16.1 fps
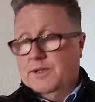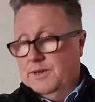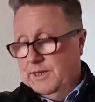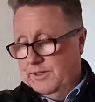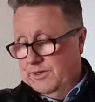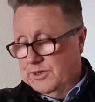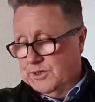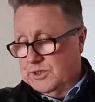
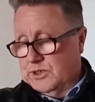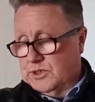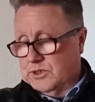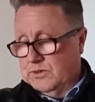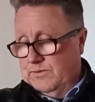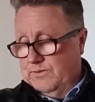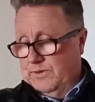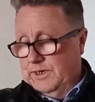Now there's a
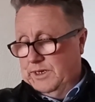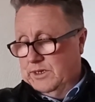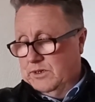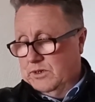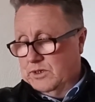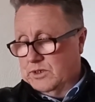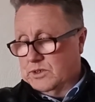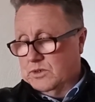stuff here,
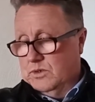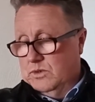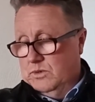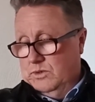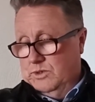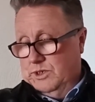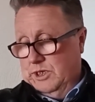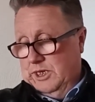guys,
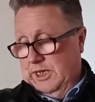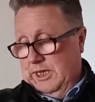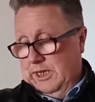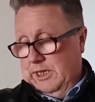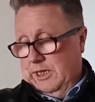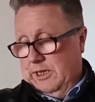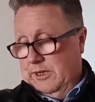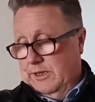called
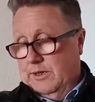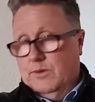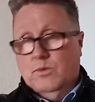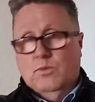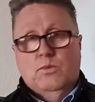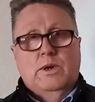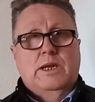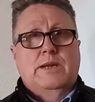
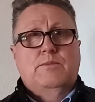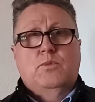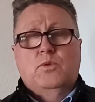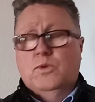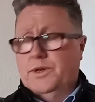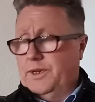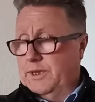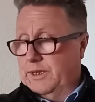
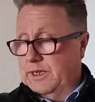wormwood.